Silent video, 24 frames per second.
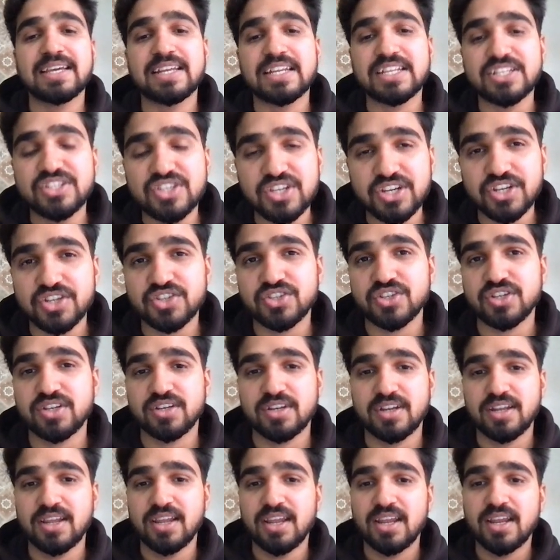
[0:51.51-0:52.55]
rejection,
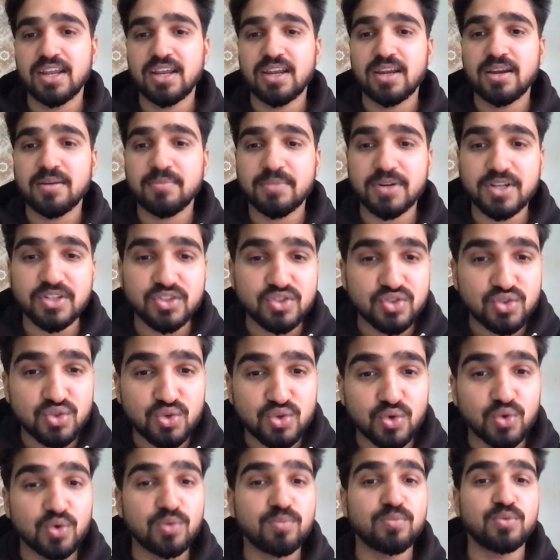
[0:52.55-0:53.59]
but in
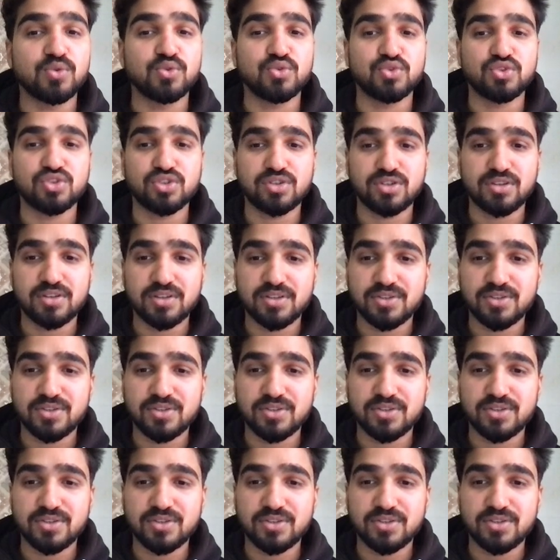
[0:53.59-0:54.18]
slow motion.